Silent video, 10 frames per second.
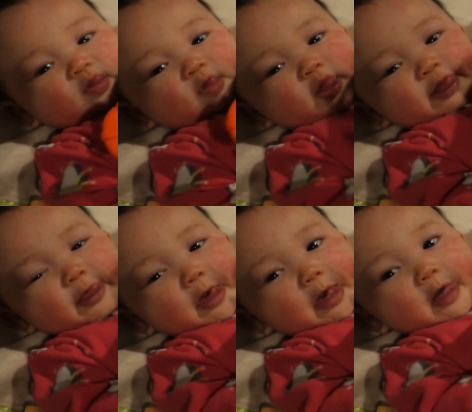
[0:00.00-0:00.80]
uh,
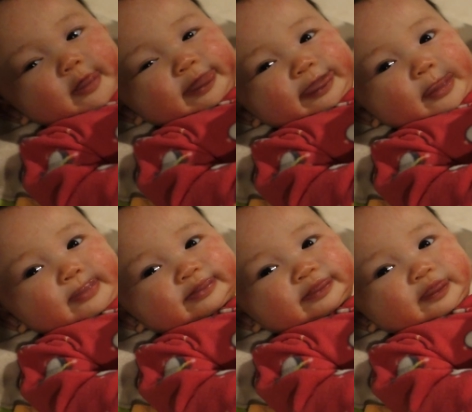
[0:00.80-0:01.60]
soft book
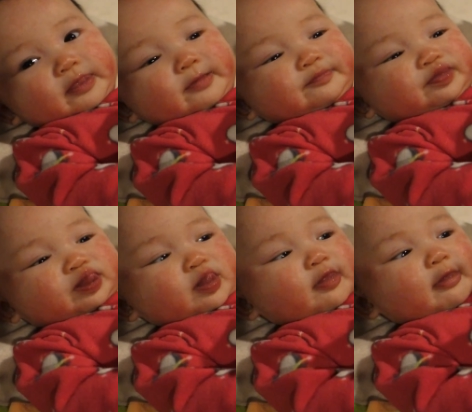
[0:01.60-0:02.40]
toy
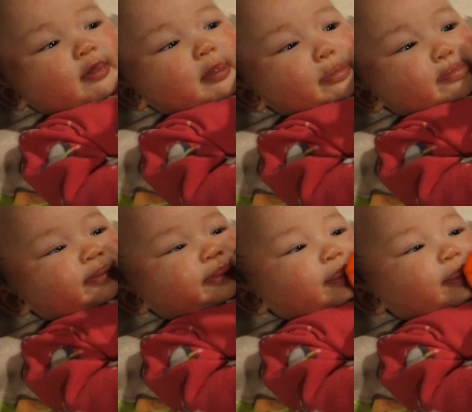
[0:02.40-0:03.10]
and she